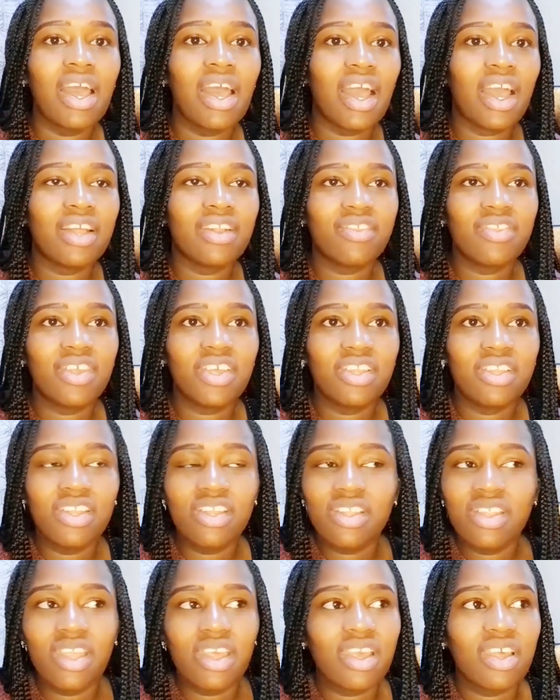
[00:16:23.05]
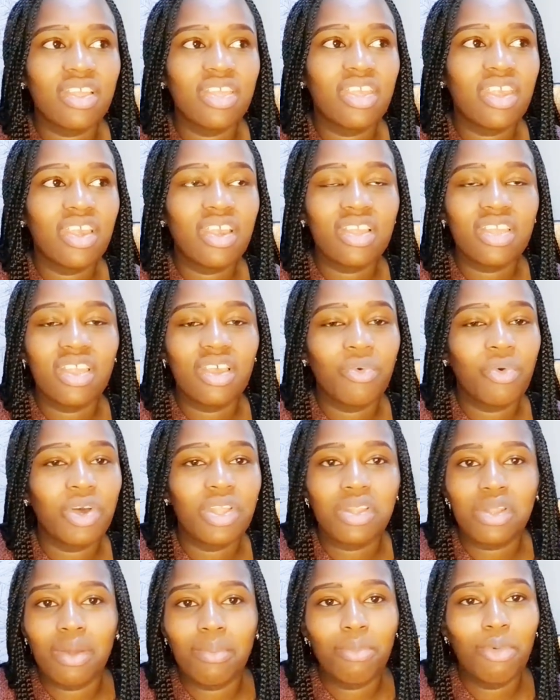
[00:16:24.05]
And they did the thing they were
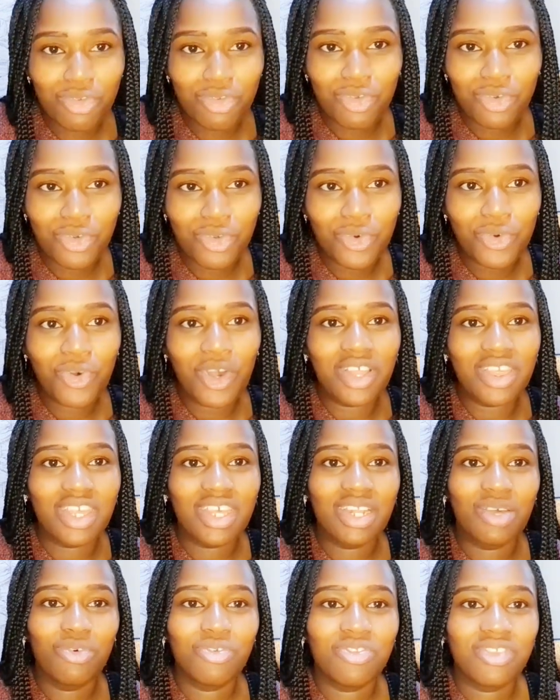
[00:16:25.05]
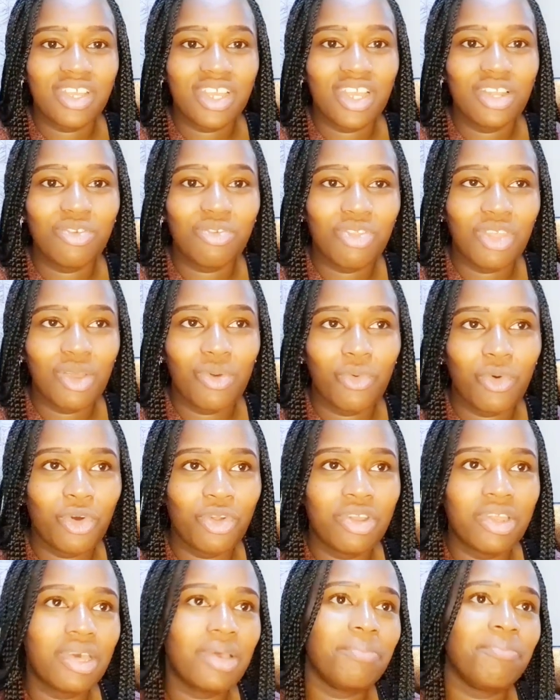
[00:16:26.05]
supposed to do. And then I was taken to the ward.